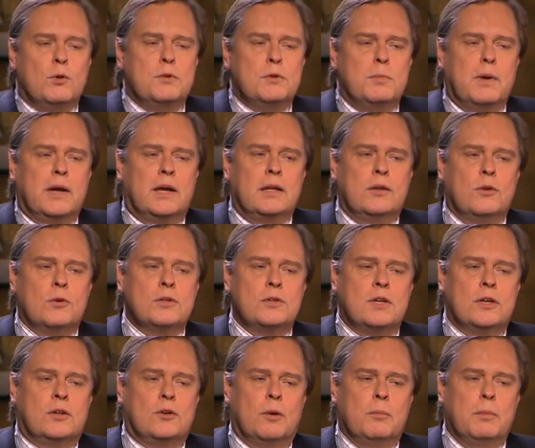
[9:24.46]
who's making those
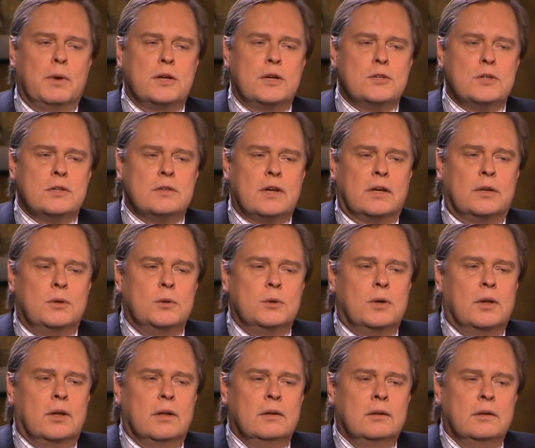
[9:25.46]
determinations at
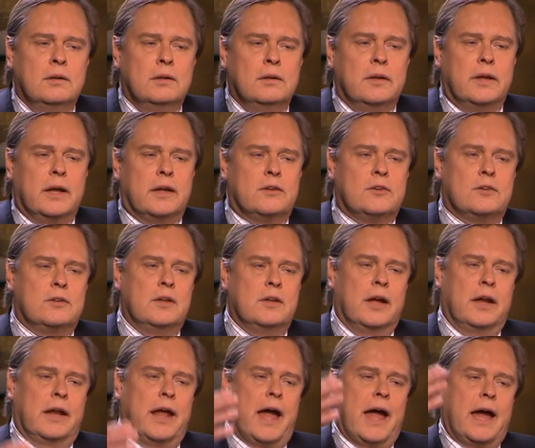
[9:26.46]
Google? That
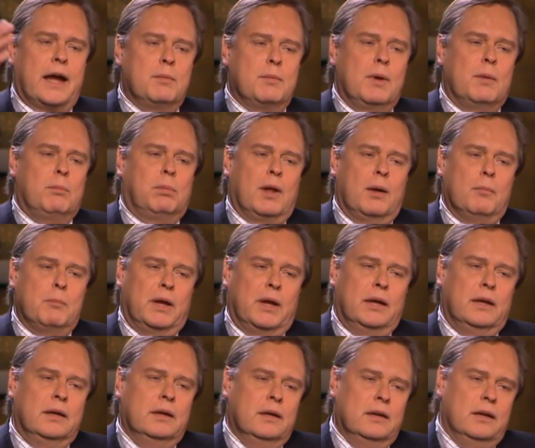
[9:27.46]
Acme
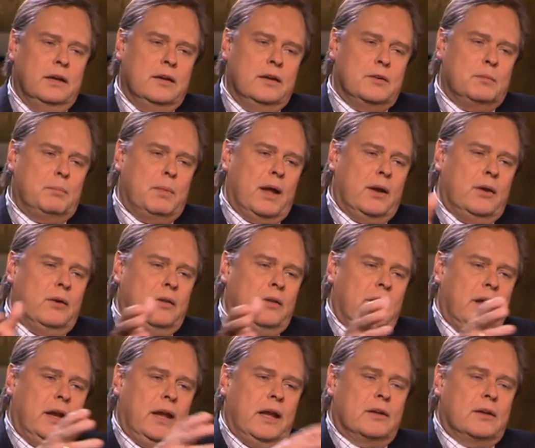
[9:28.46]
Plumbing is better
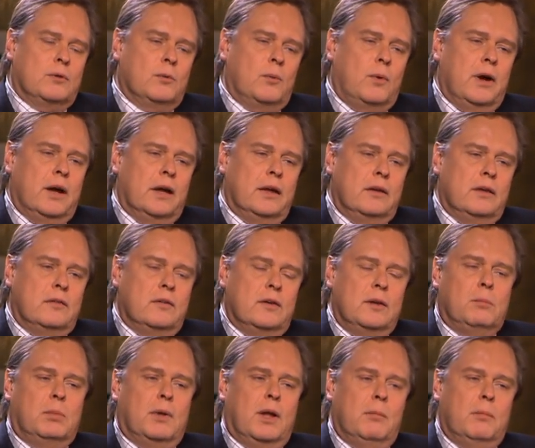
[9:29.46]
than
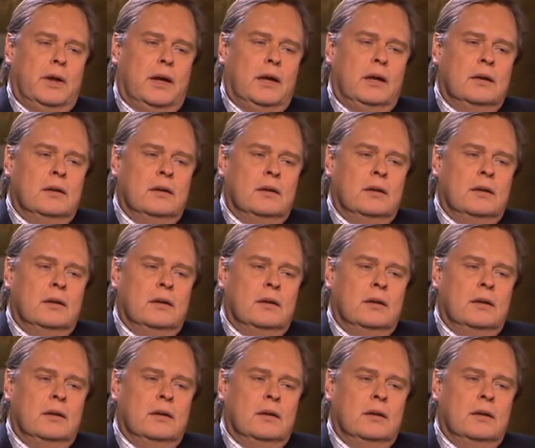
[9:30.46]
XYZ Plumbing?